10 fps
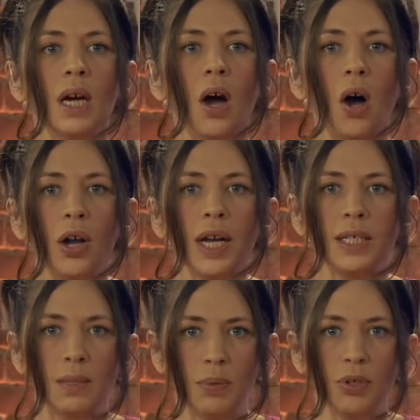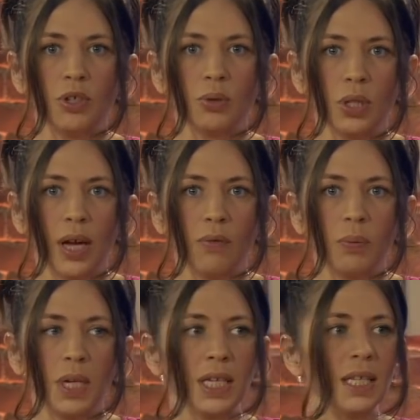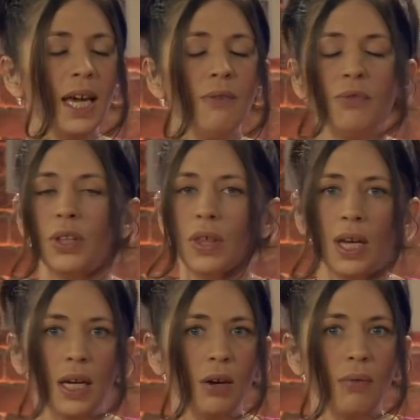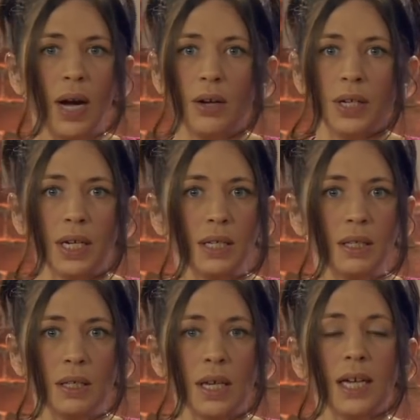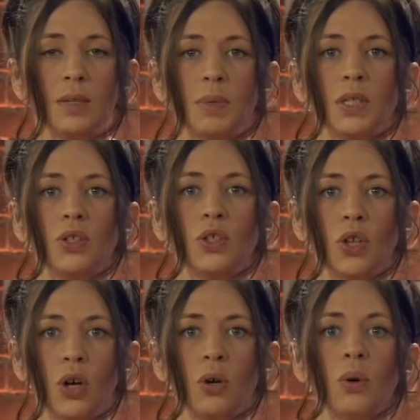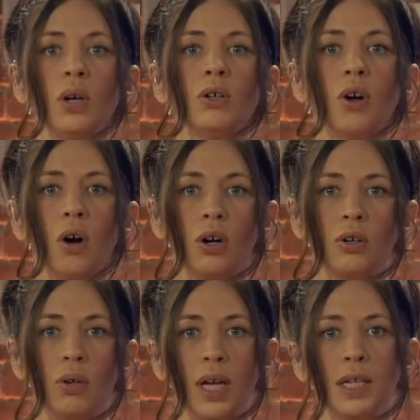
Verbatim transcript: on a spiritual level, because everything around us has been so carnal,